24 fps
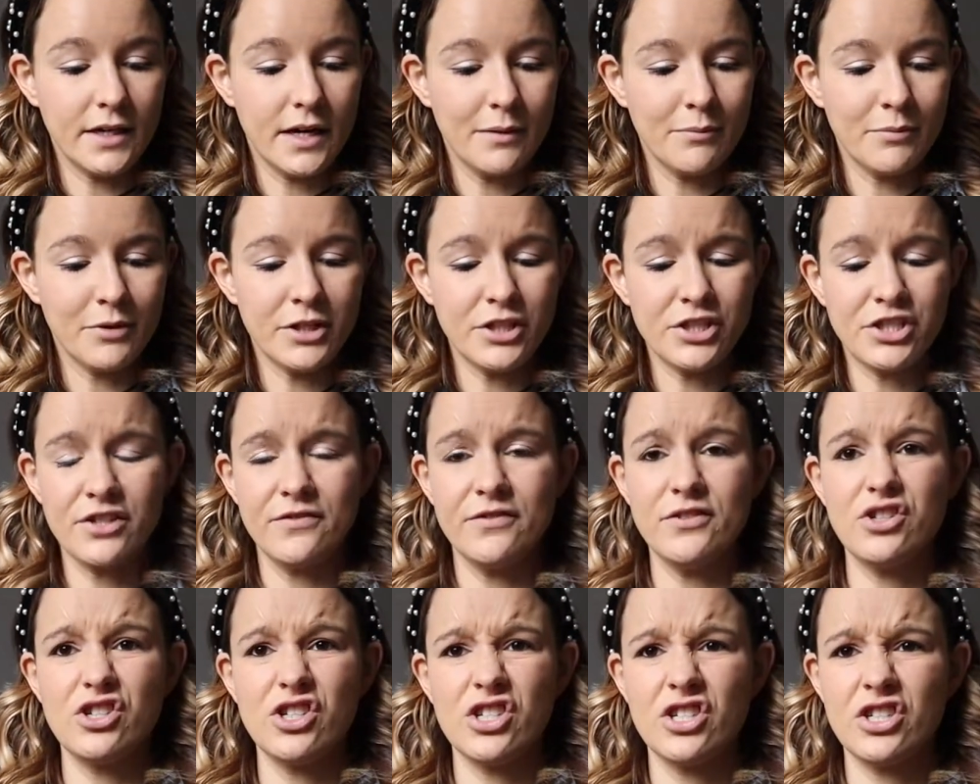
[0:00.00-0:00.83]
I'm pretty sure if
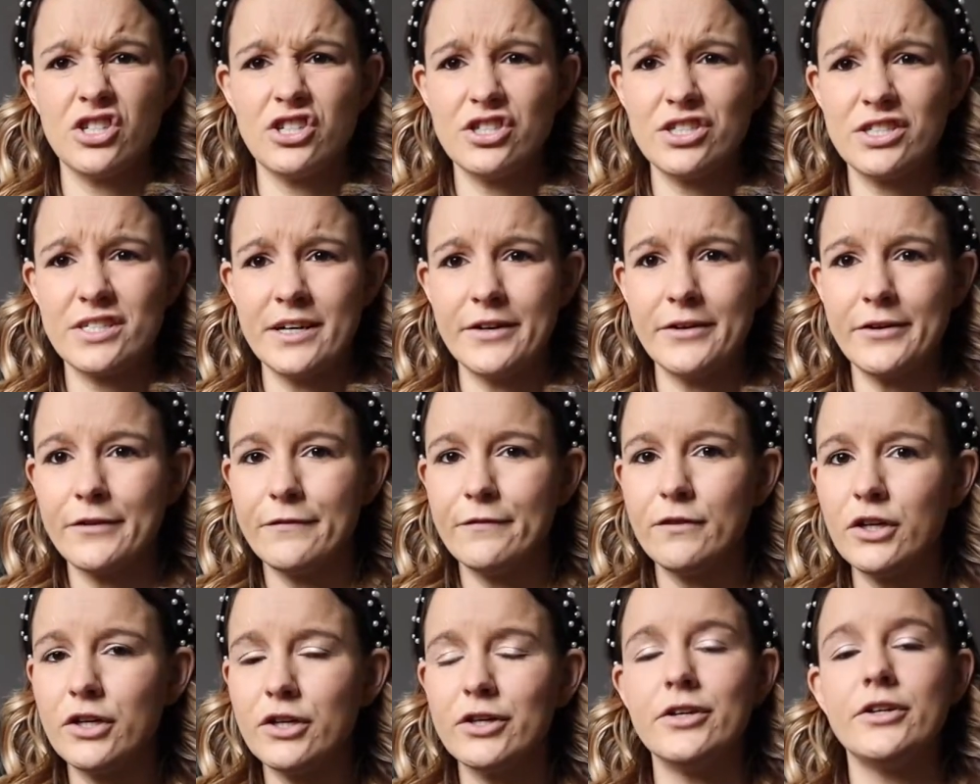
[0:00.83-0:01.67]
you just search Taylor
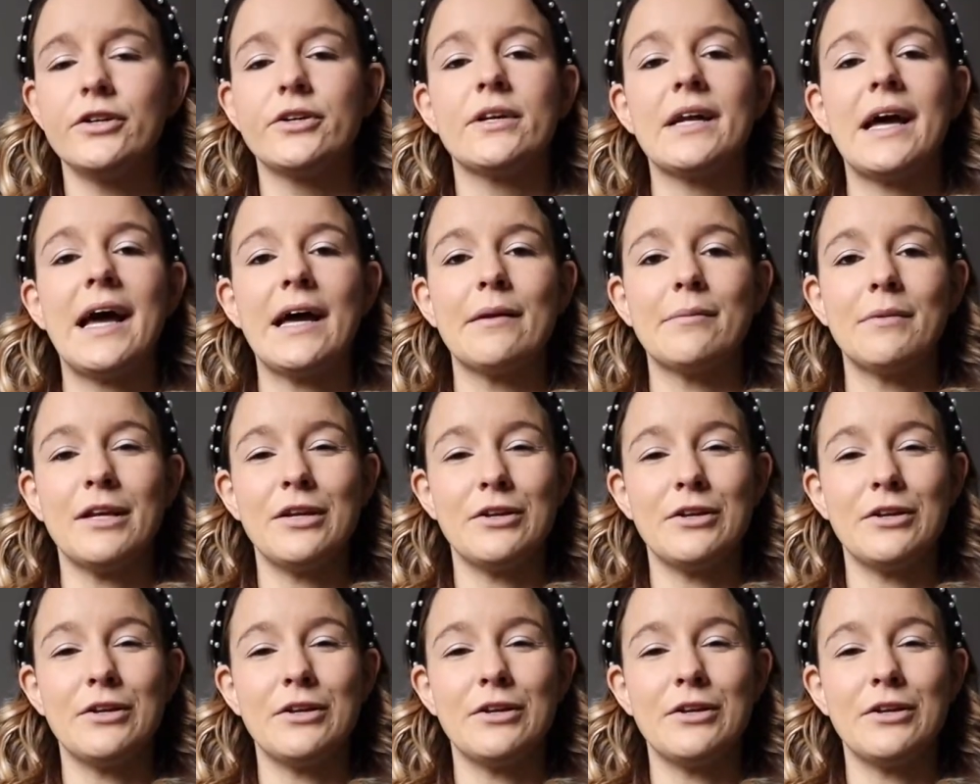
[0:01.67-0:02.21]
Fuller, you can add me